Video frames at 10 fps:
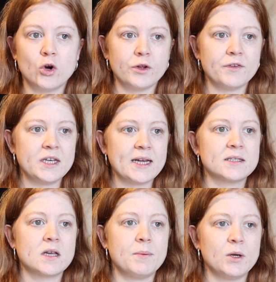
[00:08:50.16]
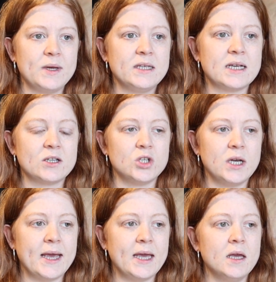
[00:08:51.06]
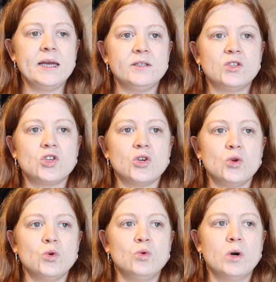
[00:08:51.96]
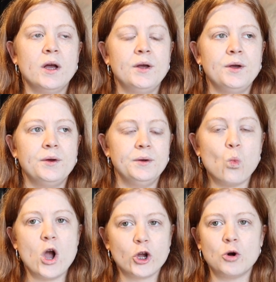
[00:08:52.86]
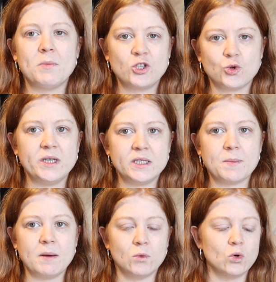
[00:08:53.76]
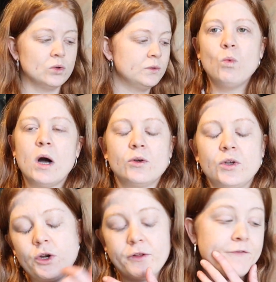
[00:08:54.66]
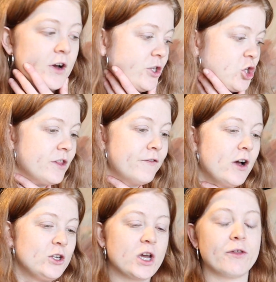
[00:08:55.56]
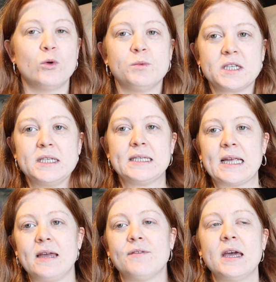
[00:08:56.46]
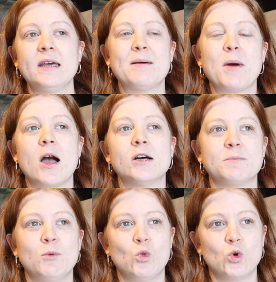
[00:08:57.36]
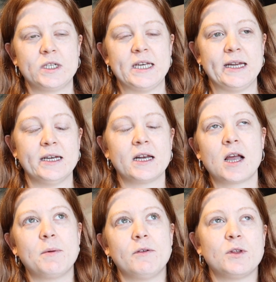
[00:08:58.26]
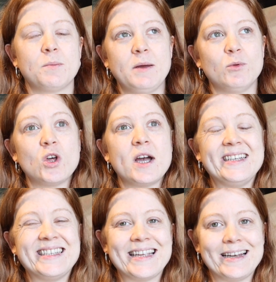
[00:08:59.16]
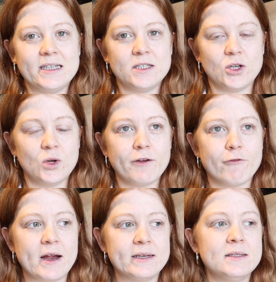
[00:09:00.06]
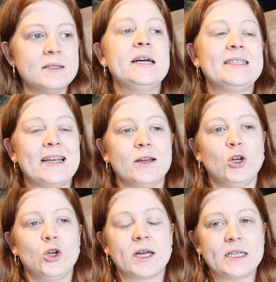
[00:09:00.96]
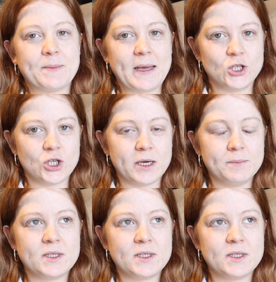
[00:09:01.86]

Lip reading: on over the next couple of weeks actually, is to work on my trees a bit more. Well, you know, the fighter jet I thought was going to save it. Then my husband walked in, and a couple of other people that I'd sent it to, like friends, had said it looked like a spaceship.